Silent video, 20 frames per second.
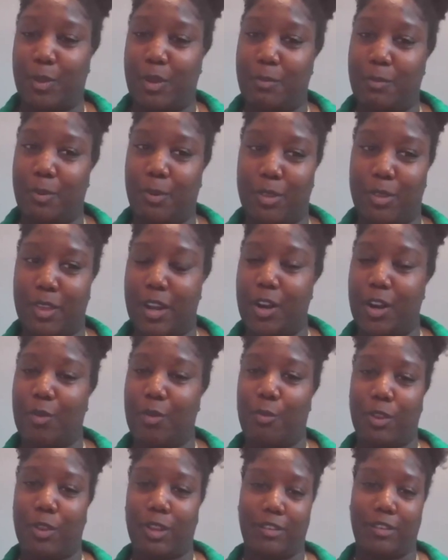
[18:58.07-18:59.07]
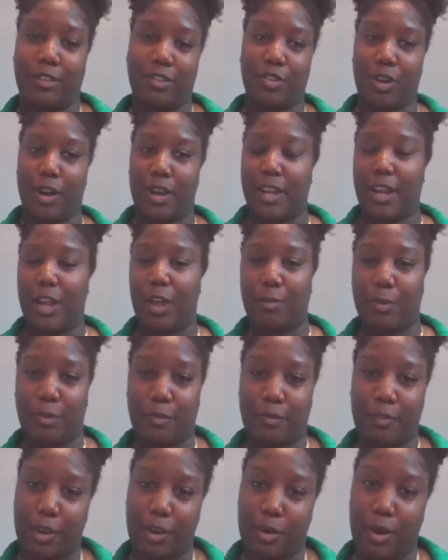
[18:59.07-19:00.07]
people that are willing to try and help
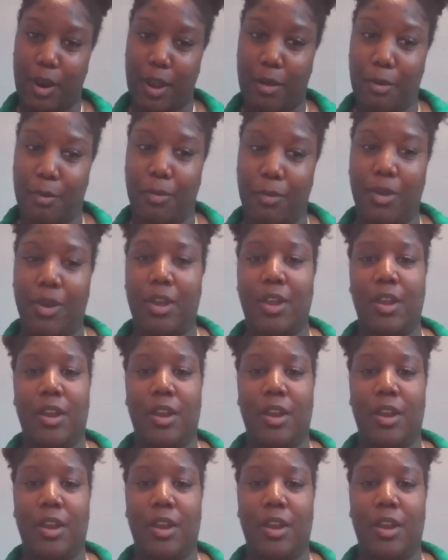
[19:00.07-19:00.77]
you figure out